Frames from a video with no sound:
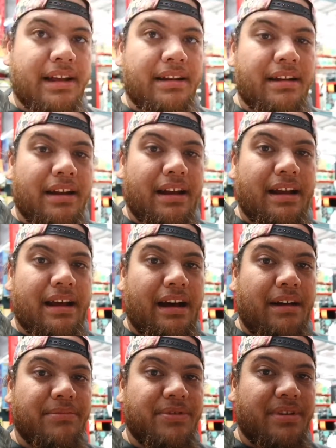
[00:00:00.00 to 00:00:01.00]
And
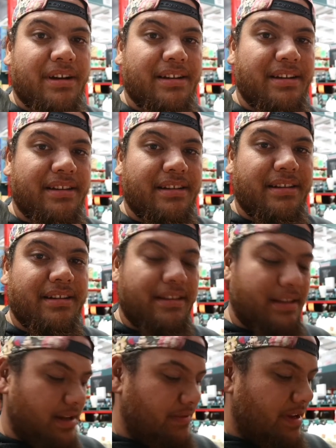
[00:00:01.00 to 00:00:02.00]
I'm struggling to
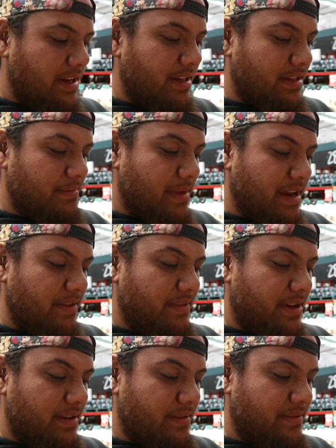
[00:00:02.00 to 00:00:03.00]
think of ideas to make a
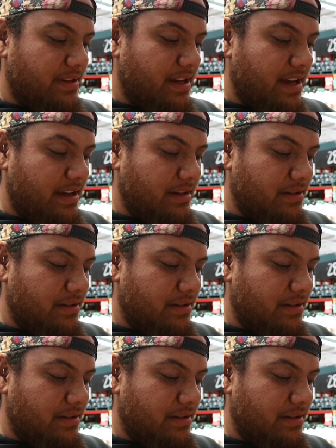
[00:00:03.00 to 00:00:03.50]
video for today.